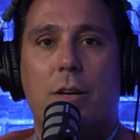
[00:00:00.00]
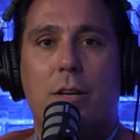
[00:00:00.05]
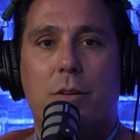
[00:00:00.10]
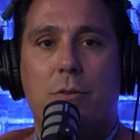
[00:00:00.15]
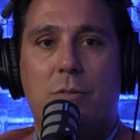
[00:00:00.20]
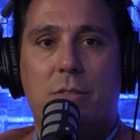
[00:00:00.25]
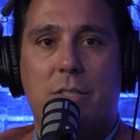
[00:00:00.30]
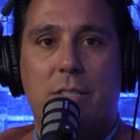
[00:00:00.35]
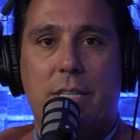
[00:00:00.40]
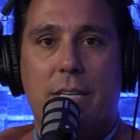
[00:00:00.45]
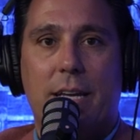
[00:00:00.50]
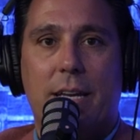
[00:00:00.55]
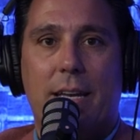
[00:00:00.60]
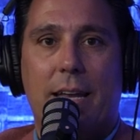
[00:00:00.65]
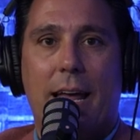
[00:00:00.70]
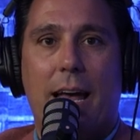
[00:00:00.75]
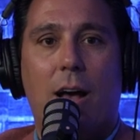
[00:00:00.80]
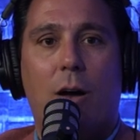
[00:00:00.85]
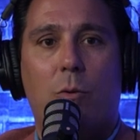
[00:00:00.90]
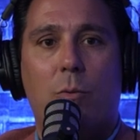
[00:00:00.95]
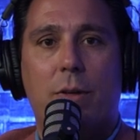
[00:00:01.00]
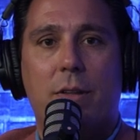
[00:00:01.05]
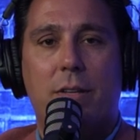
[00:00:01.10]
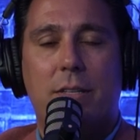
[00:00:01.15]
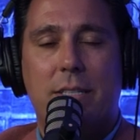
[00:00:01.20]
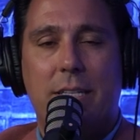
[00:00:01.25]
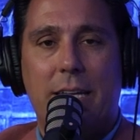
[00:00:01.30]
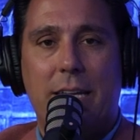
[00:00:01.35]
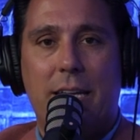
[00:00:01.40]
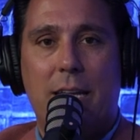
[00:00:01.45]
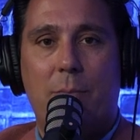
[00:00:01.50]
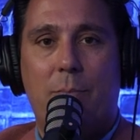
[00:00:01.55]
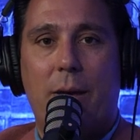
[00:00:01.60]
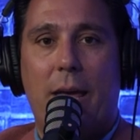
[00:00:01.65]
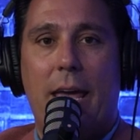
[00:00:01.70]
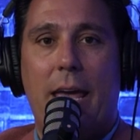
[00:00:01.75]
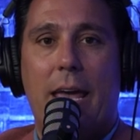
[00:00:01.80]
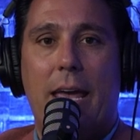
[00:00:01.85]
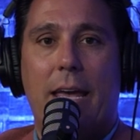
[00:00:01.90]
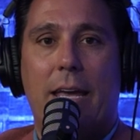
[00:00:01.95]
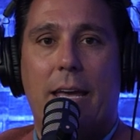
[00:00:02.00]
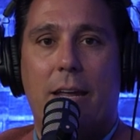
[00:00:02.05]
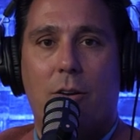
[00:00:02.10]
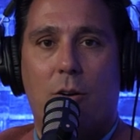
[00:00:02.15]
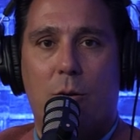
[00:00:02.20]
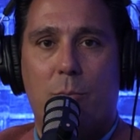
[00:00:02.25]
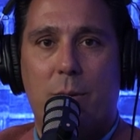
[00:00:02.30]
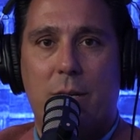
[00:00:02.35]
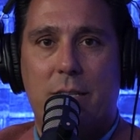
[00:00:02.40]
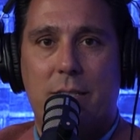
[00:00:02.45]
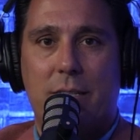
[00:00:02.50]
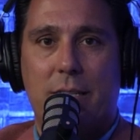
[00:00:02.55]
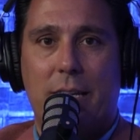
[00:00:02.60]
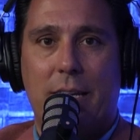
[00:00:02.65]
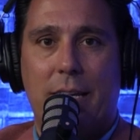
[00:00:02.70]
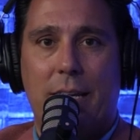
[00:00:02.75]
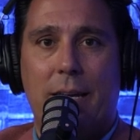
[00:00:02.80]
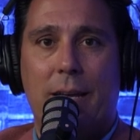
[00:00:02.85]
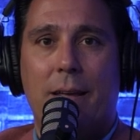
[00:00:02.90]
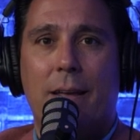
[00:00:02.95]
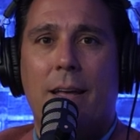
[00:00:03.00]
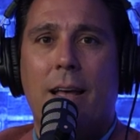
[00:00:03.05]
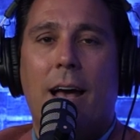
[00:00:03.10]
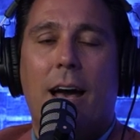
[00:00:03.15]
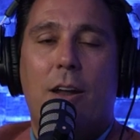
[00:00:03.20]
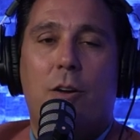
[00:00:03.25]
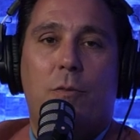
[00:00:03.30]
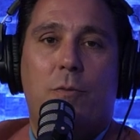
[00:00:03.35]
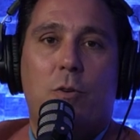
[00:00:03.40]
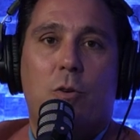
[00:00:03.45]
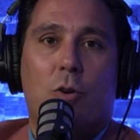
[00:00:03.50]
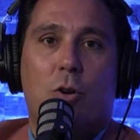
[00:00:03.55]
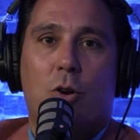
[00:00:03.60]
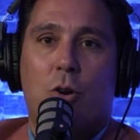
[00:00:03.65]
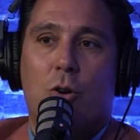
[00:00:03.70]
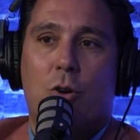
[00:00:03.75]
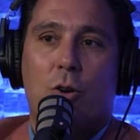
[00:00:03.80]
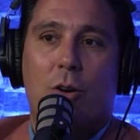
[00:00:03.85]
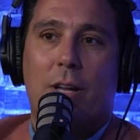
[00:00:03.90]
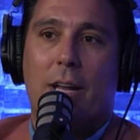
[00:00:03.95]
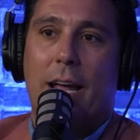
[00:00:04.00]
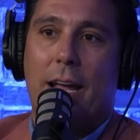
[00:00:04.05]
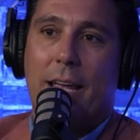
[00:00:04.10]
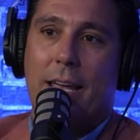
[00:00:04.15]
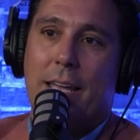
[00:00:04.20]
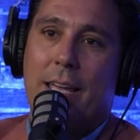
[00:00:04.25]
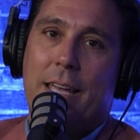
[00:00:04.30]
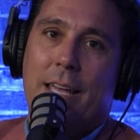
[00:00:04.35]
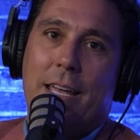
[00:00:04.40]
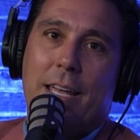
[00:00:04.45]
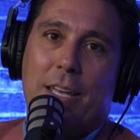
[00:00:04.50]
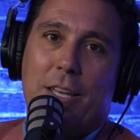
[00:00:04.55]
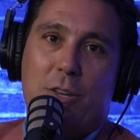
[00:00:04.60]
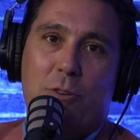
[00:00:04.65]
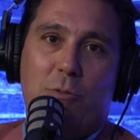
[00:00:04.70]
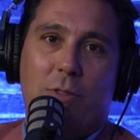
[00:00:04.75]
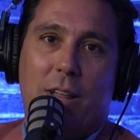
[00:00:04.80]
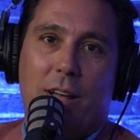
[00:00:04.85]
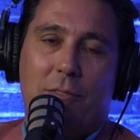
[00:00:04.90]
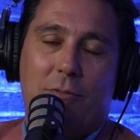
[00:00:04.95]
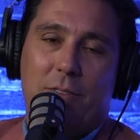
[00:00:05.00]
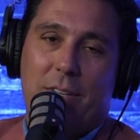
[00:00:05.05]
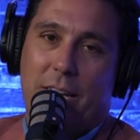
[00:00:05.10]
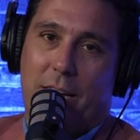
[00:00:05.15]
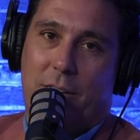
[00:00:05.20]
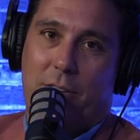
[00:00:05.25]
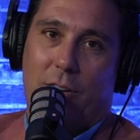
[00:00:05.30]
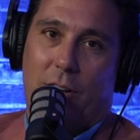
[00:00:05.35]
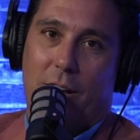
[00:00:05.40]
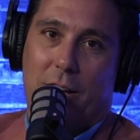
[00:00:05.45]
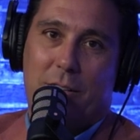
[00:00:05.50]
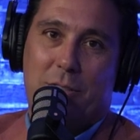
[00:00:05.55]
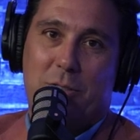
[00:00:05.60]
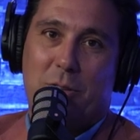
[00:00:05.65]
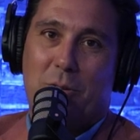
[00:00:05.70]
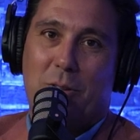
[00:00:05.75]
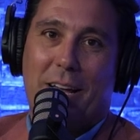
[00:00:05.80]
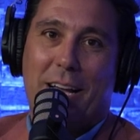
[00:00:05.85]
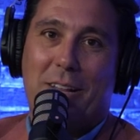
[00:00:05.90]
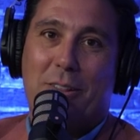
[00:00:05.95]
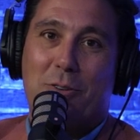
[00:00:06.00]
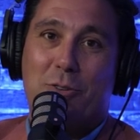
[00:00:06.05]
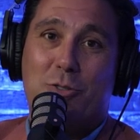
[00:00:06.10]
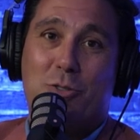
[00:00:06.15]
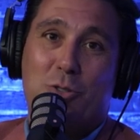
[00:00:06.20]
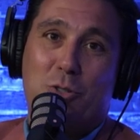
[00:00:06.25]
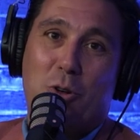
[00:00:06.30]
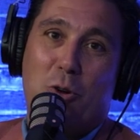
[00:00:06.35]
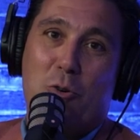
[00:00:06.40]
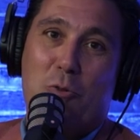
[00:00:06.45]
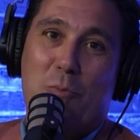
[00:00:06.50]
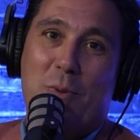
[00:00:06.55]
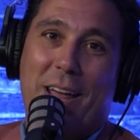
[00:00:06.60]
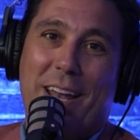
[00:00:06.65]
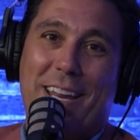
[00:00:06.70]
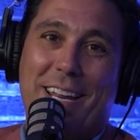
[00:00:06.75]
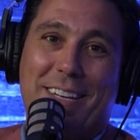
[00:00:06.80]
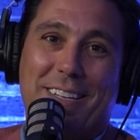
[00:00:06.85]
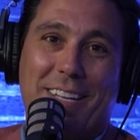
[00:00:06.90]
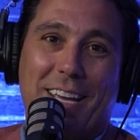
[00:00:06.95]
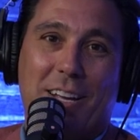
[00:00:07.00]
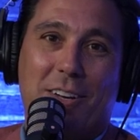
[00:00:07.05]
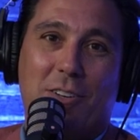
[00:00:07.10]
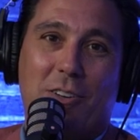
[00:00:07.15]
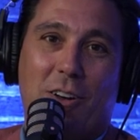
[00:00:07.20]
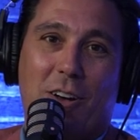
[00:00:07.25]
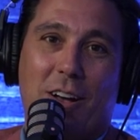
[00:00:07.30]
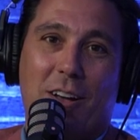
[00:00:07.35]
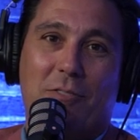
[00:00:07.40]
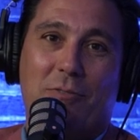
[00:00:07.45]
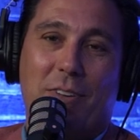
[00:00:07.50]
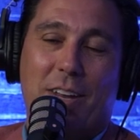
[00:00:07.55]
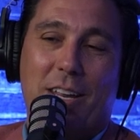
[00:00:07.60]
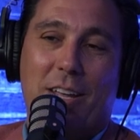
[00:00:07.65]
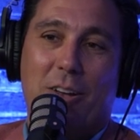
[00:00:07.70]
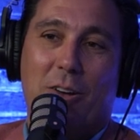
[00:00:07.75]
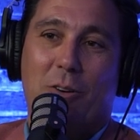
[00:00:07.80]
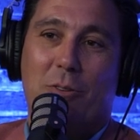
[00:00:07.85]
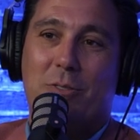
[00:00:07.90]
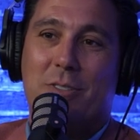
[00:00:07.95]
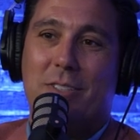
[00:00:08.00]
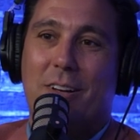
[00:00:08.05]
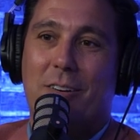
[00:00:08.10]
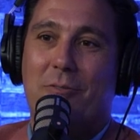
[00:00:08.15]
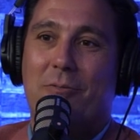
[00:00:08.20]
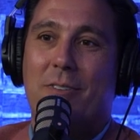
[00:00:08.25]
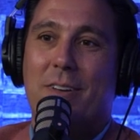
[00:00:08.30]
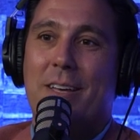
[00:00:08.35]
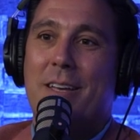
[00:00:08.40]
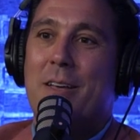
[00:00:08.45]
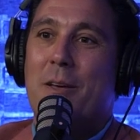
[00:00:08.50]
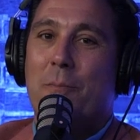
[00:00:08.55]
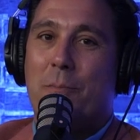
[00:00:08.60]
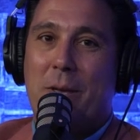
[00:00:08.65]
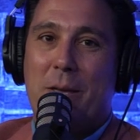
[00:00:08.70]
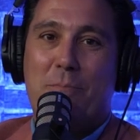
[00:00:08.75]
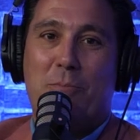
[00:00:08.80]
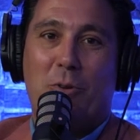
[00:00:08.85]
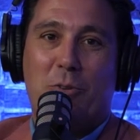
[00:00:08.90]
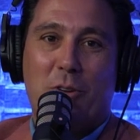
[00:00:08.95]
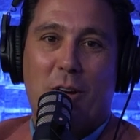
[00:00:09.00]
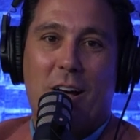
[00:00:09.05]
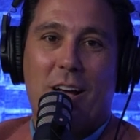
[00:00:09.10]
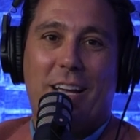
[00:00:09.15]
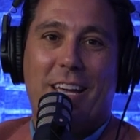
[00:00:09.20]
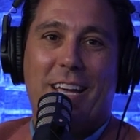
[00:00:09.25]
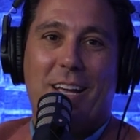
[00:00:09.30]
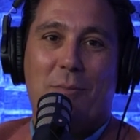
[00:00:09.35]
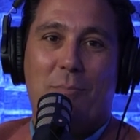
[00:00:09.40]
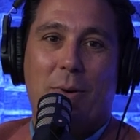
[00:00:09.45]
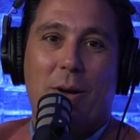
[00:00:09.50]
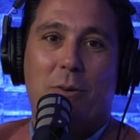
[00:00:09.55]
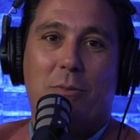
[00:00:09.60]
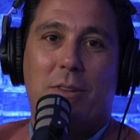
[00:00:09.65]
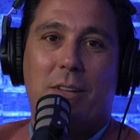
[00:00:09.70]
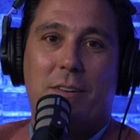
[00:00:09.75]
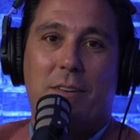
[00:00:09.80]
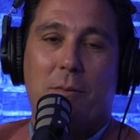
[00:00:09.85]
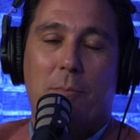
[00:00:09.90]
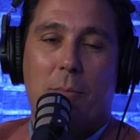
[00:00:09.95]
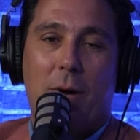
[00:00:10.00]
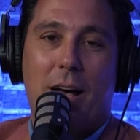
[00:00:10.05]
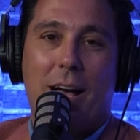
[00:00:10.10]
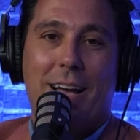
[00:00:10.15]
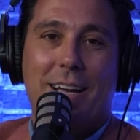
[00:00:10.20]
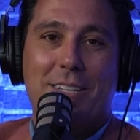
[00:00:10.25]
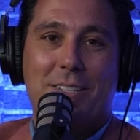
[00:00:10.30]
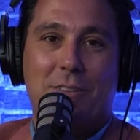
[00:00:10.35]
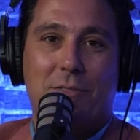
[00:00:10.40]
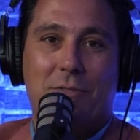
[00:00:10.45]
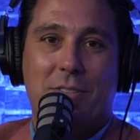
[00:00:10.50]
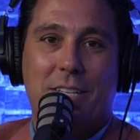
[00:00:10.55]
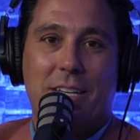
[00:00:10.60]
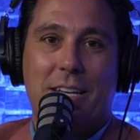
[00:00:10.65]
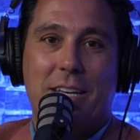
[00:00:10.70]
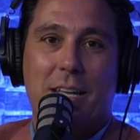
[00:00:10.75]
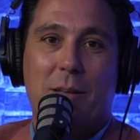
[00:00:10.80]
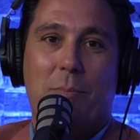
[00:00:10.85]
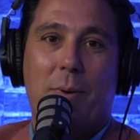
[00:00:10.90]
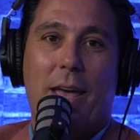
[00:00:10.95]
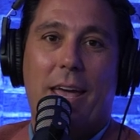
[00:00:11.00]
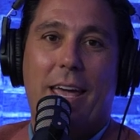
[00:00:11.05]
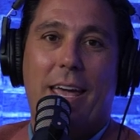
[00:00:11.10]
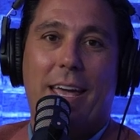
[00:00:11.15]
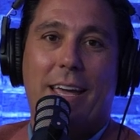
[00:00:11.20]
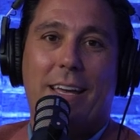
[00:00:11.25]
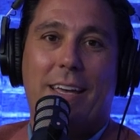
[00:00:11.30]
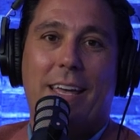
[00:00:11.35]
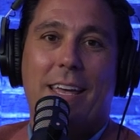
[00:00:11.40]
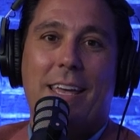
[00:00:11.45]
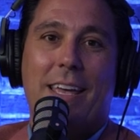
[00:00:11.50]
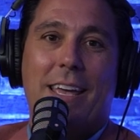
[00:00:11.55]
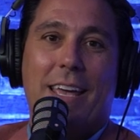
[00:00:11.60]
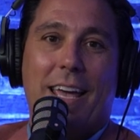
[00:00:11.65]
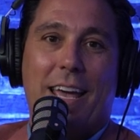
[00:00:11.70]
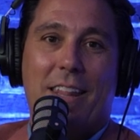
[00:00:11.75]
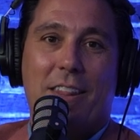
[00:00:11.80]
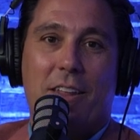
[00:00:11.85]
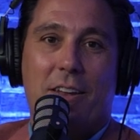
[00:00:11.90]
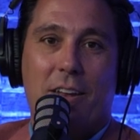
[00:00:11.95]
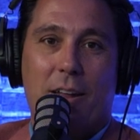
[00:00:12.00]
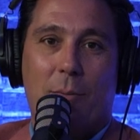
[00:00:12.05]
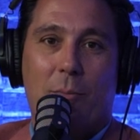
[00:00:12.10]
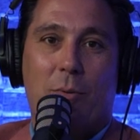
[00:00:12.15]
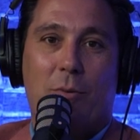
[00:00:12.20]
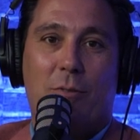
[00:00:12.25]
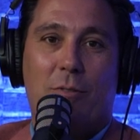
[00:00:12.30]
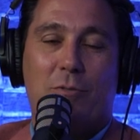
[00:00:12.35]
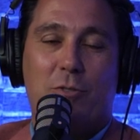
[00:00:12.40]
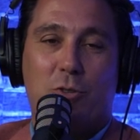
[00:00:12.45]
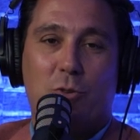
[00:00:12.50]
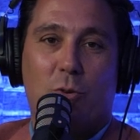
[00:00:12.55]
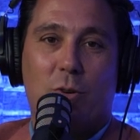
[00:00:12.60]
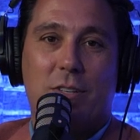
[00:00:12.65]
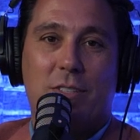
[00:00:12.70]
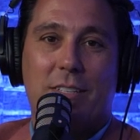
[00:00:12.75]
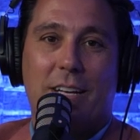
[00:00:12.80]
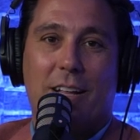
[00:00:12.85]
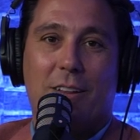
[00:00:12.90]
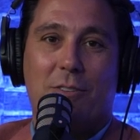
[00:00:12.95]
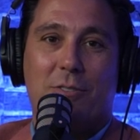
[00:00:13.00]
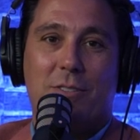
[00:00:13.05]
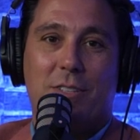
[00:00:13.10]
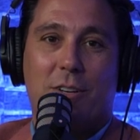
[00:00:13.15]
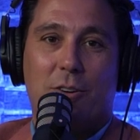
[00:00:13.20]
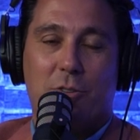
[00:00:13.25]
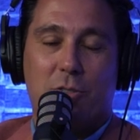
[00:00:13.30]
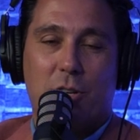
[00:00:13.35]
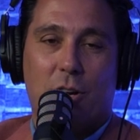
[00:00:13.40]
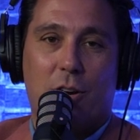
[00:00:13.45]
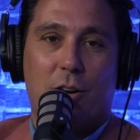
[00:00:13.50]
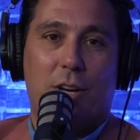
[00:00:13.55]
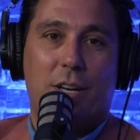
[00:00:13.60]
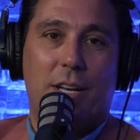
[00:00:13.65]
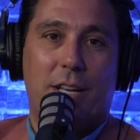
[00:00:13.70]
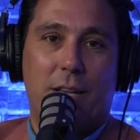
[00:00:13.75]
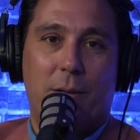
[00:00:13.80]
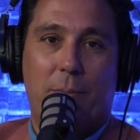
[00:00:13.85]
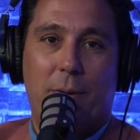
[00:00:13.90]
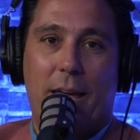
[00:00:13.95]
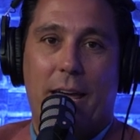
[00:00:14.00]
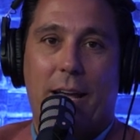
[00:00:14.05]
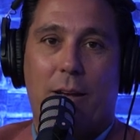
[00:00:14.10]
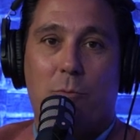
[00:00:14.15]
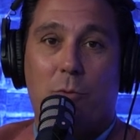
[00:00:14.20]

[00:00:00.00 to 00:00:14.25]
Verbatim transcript: You see it now with TD Bank and RBC. I don't know if you heard like you love TikTok. So like there's so many TikTok videos of people talking about the demise of TD Bank and the number of short sellers that are targeting the bank.